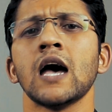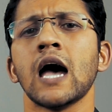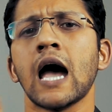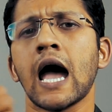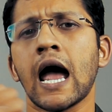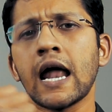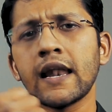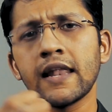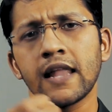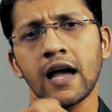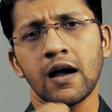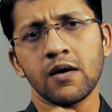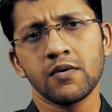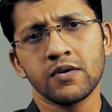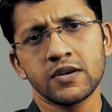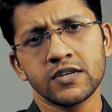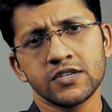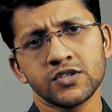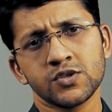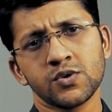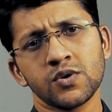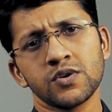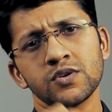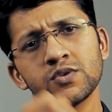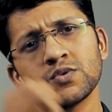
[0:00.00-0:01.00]
and now it
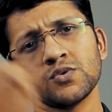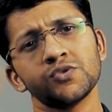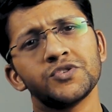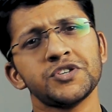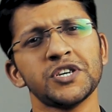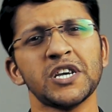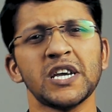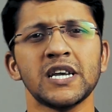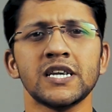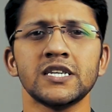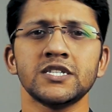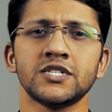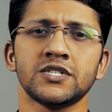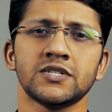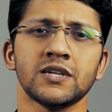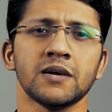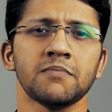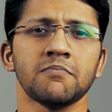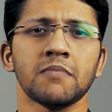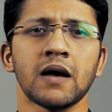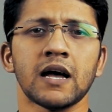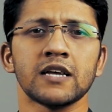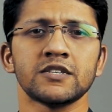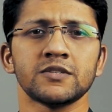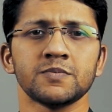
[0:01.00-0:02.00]
is going to change
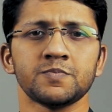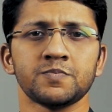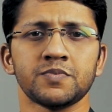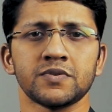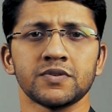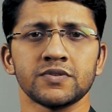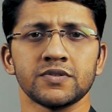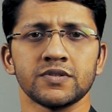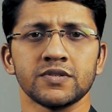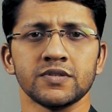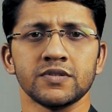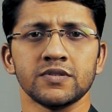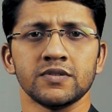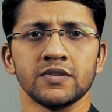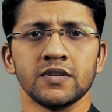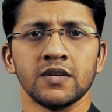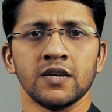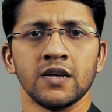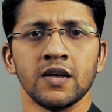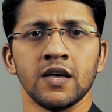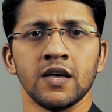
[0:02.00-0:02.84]
them as a person.